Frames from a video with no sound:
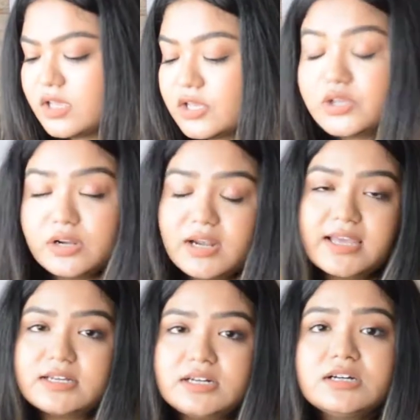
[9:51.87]
you're
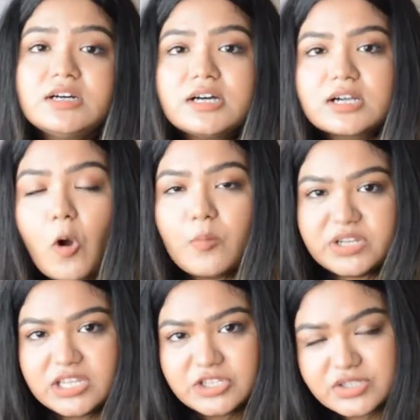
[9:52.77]
like a
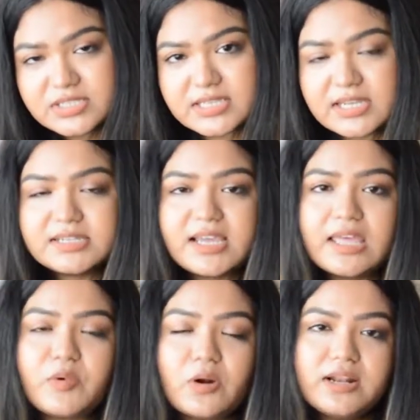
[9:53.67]
combination skin
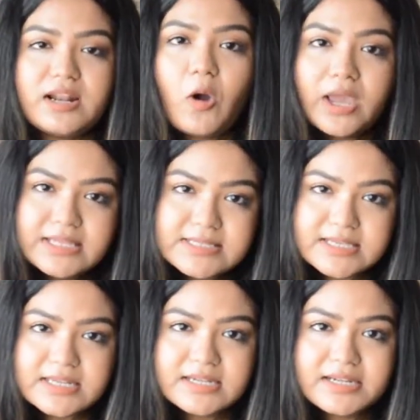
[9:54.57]
type or an oily
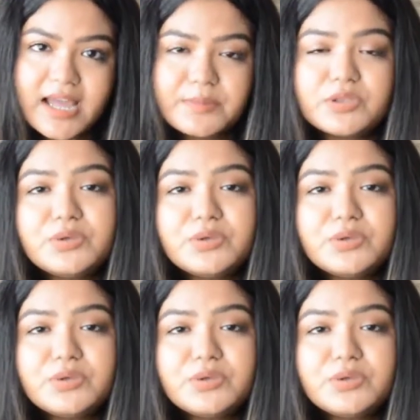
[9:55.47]
skin type